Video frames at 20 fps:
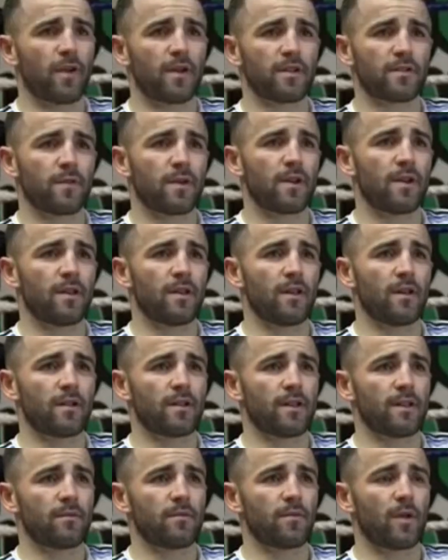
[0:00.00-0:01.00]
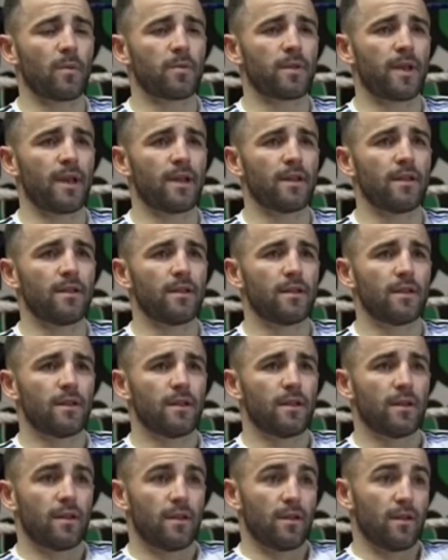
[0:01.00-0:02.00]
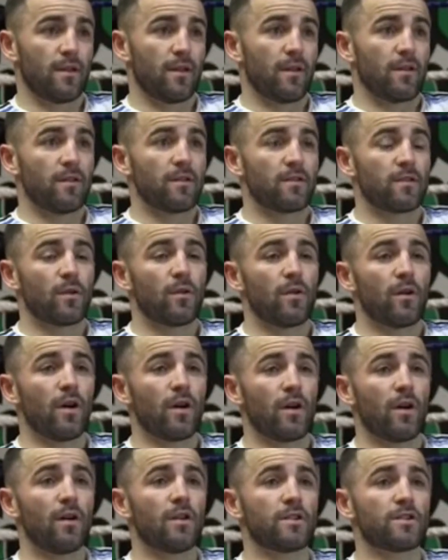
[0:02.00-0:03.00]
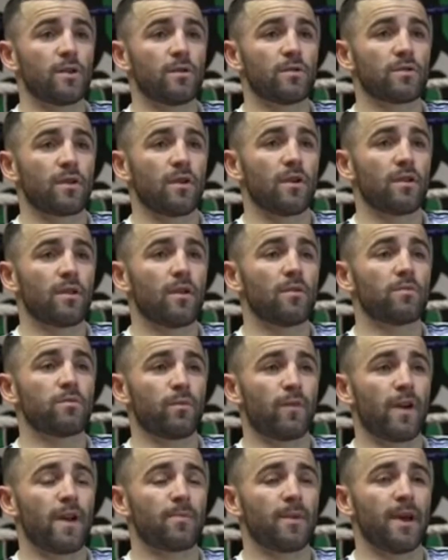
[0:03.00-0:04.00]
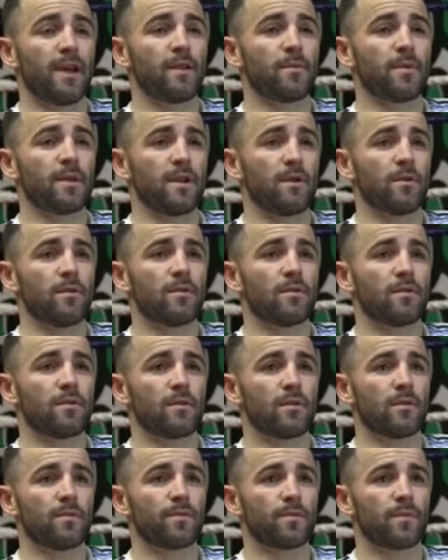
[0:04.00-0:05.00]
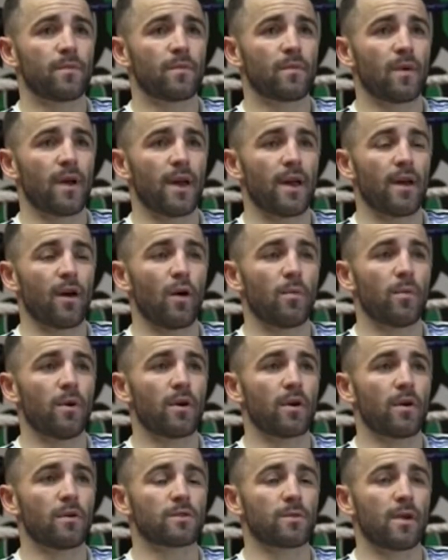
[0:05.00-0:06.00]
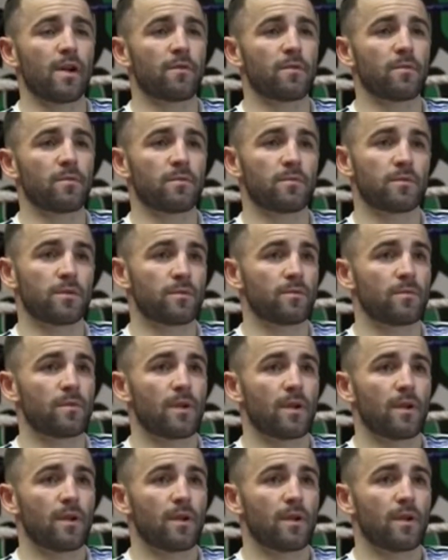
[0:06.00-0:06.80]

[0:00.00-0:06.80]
as fair. He got top 10. So all fair play to him, you know. I hope all goes well for him.